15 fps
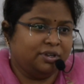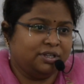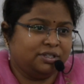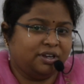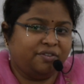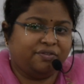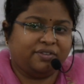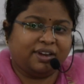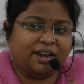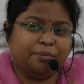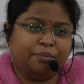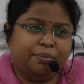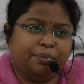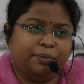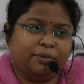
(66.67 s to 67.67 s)
So, if Trump
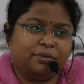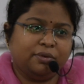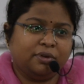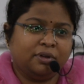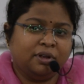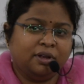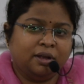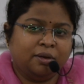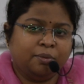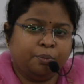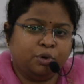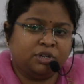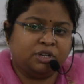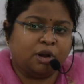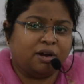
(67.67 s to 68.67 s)

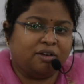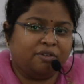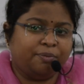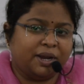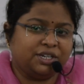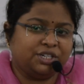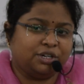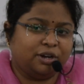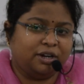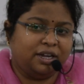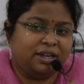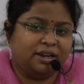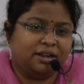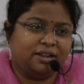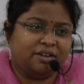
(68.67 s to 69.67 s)
puts a lot of pressure on
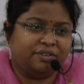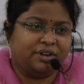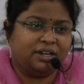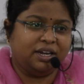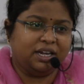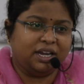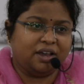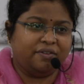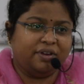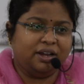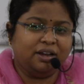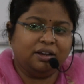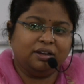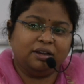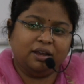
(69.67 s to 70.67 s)
India, definitely India will
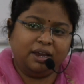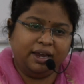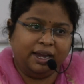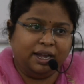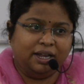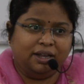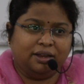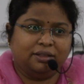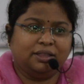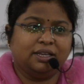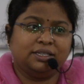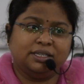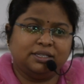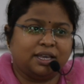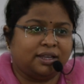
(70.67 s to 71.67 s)
yield. This
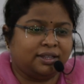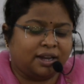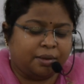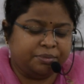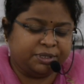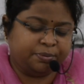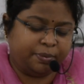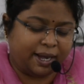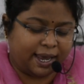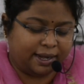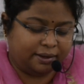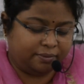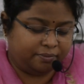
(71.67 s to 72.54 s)
is Trump's plan.